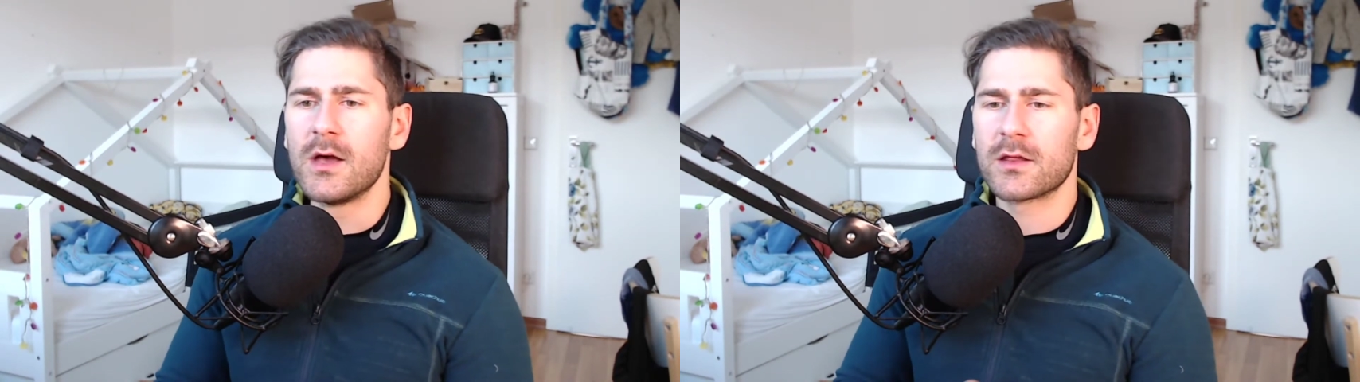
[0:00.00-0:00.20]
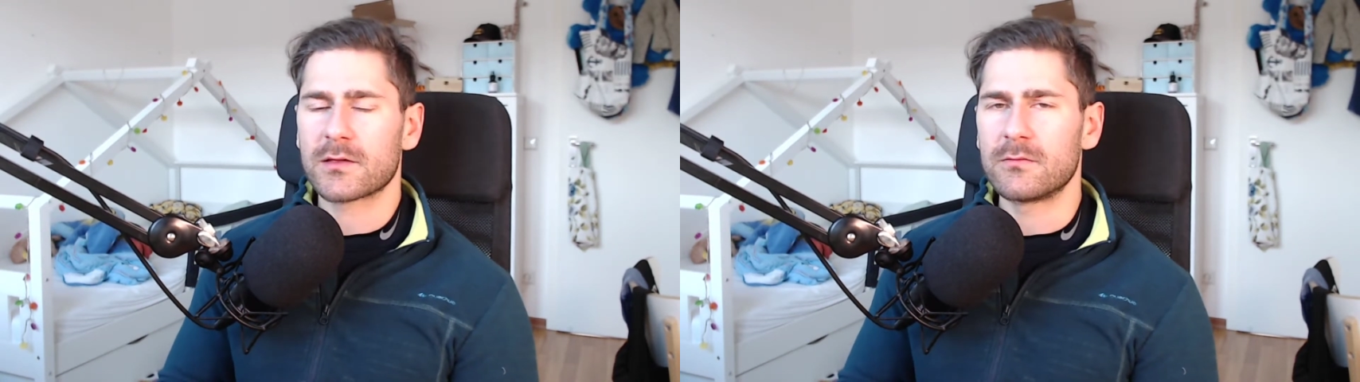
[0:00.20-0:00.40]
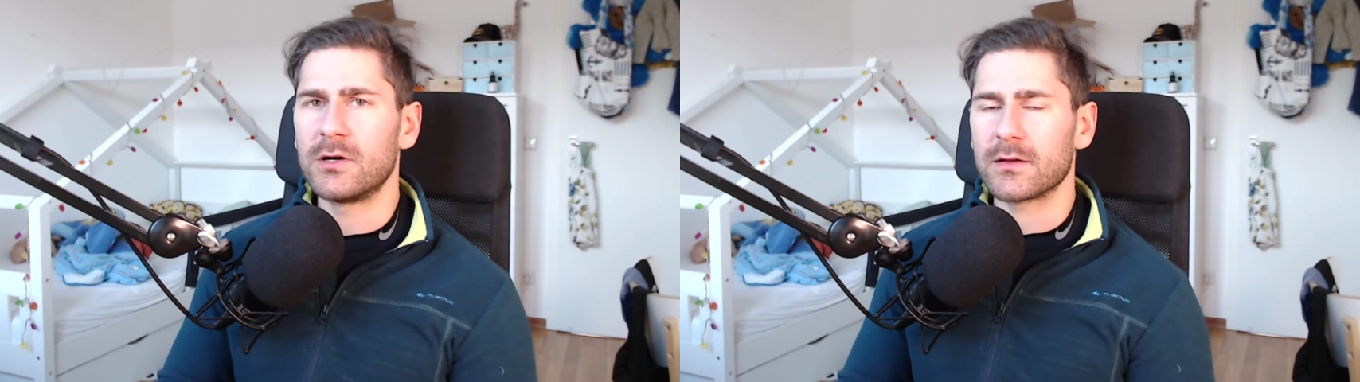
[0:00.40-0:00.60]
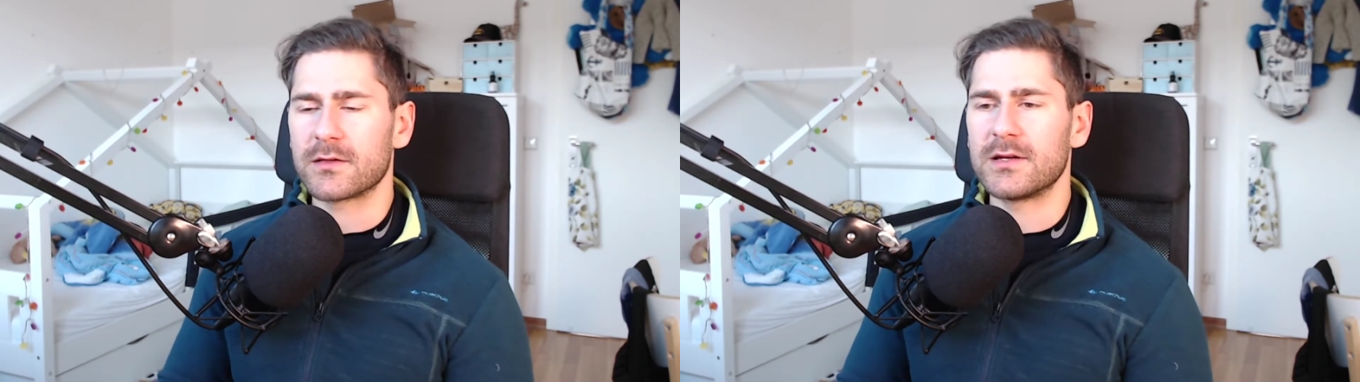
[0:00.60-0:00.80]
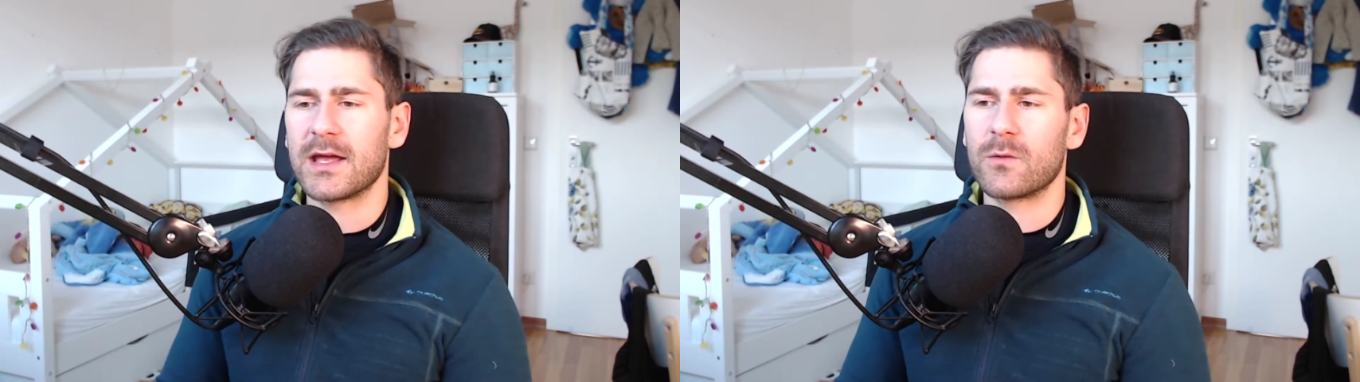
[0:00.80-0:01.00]
throughout the
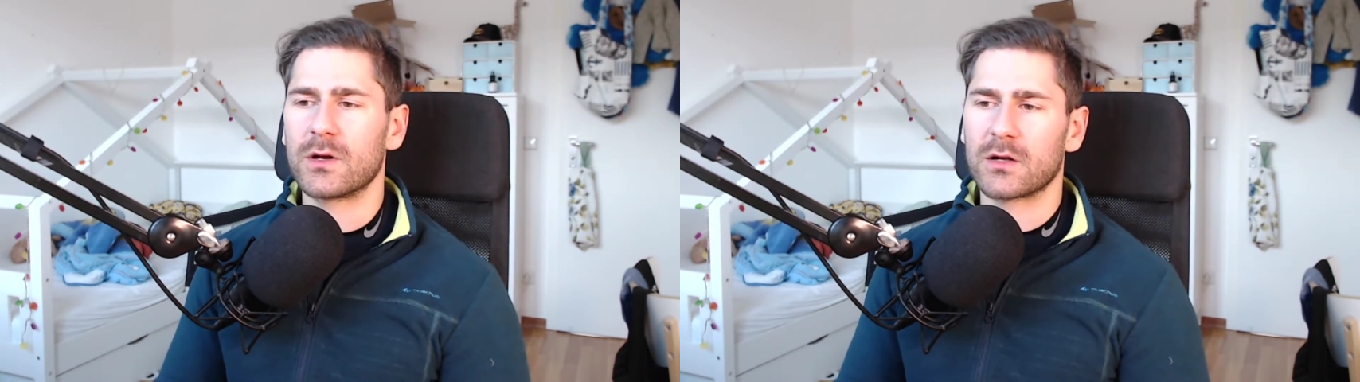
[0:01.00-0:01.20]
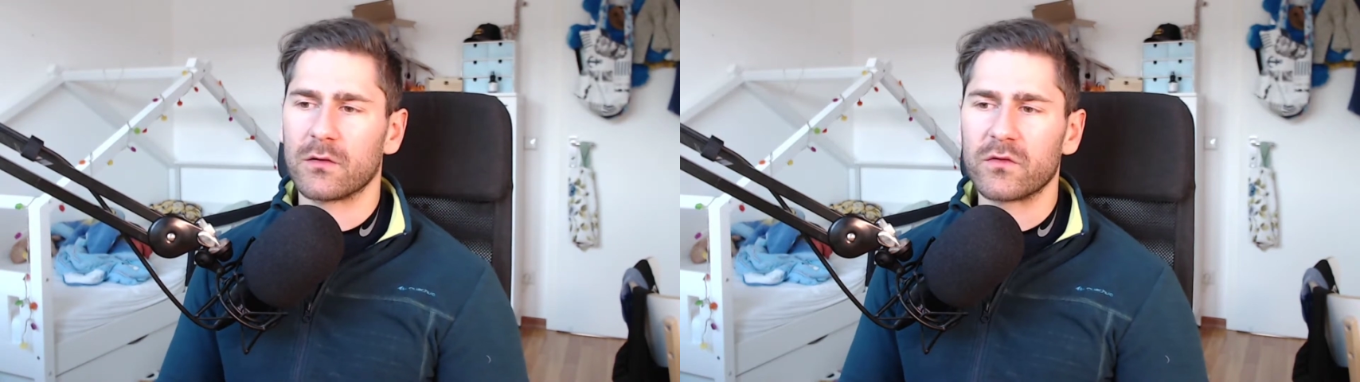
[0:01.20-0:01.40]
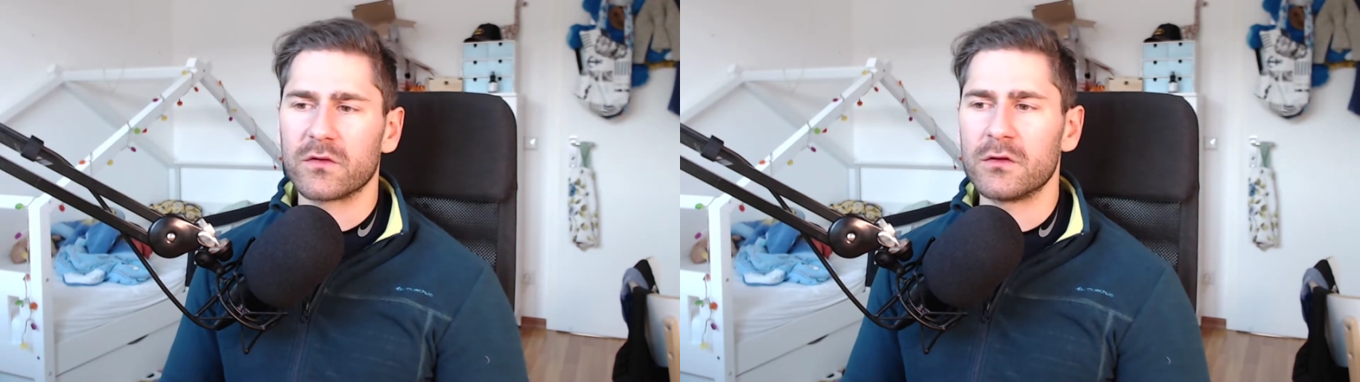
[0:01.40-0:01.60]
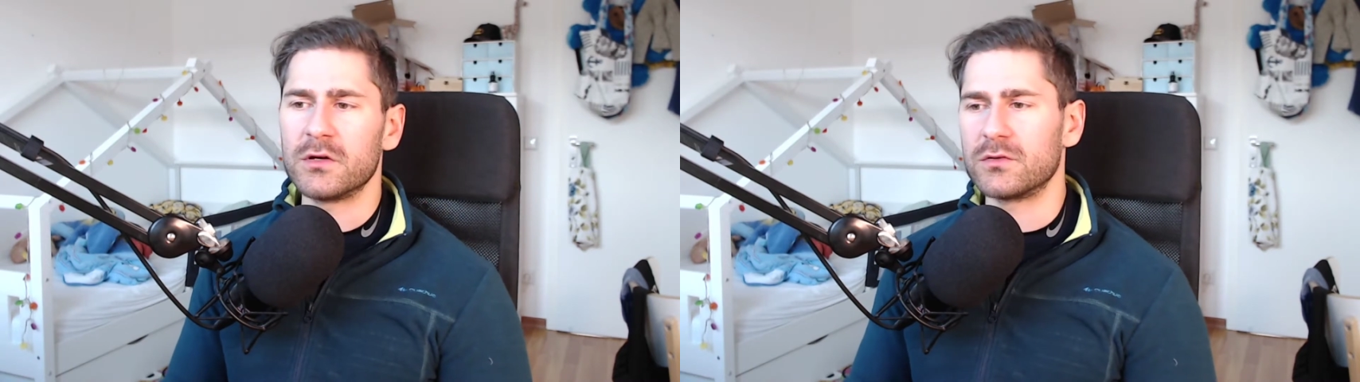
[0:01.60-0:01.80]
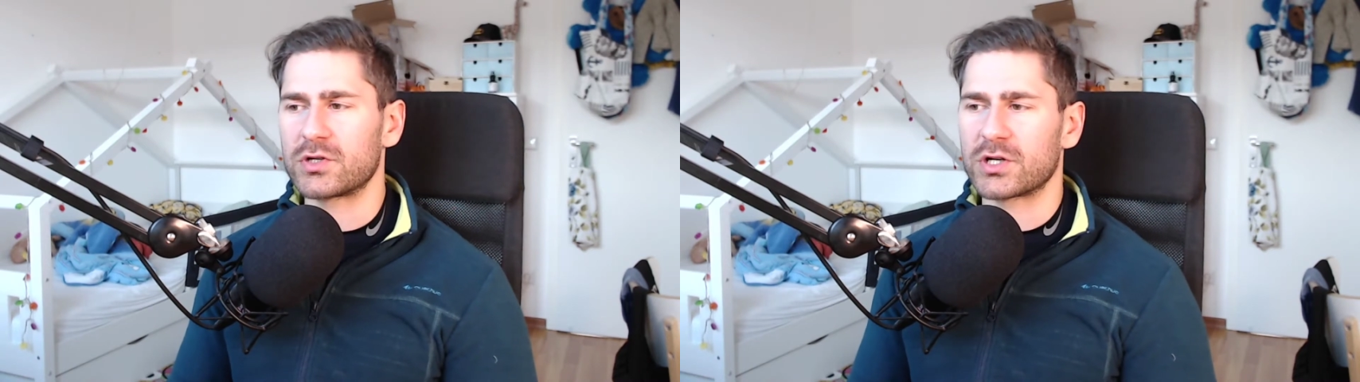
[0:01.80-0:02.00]
day when it comes to the
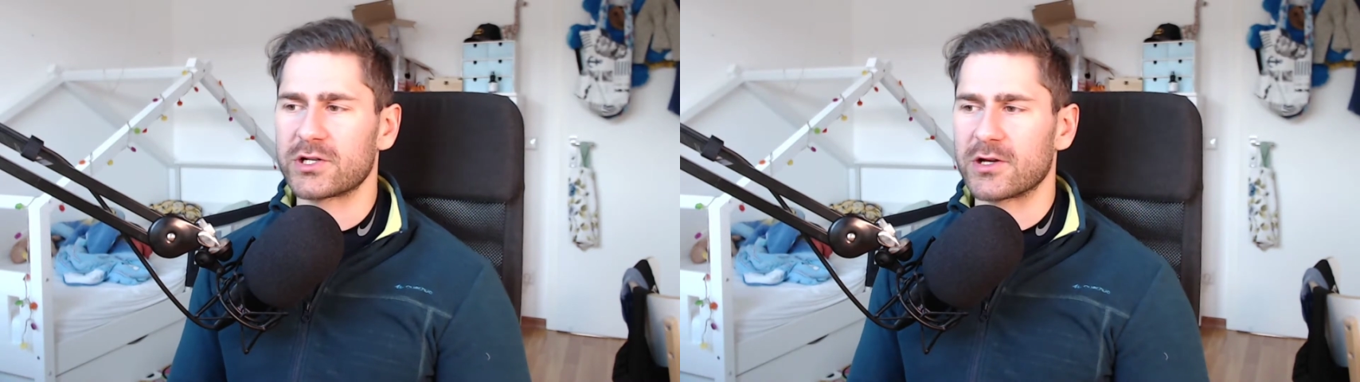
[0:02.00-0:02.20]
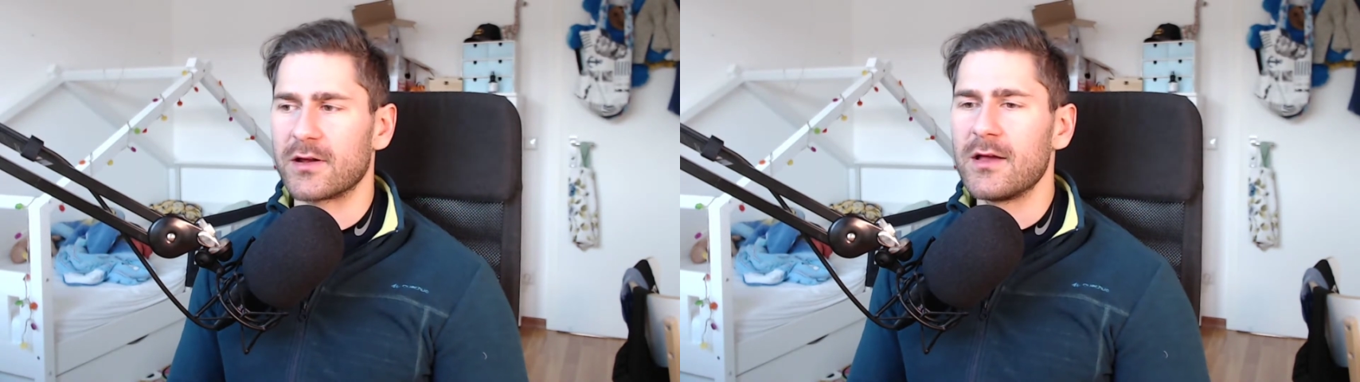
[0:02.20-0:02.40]
nutrition.